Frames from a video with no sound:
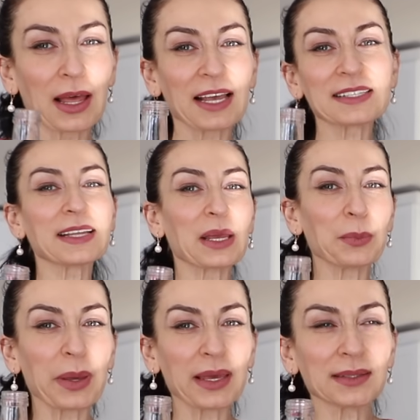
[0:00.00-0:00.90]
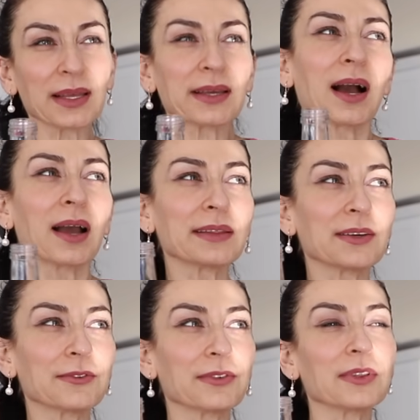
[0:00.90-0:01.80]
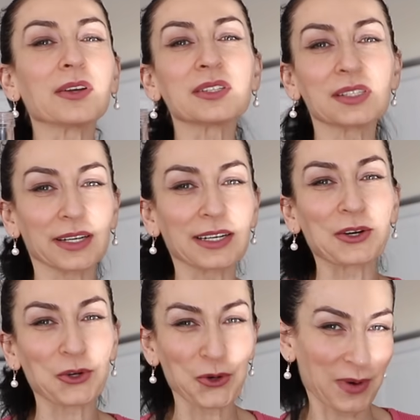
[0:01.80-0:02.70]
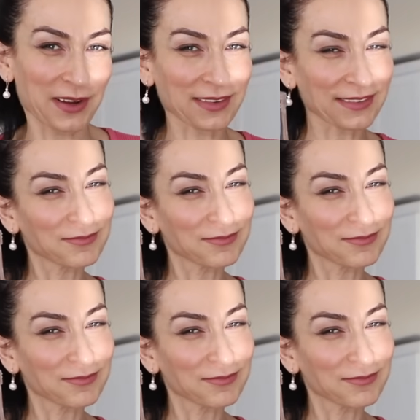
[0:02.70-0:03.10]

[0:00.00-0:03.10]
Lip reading: as they bake, they kind of lost their aroma,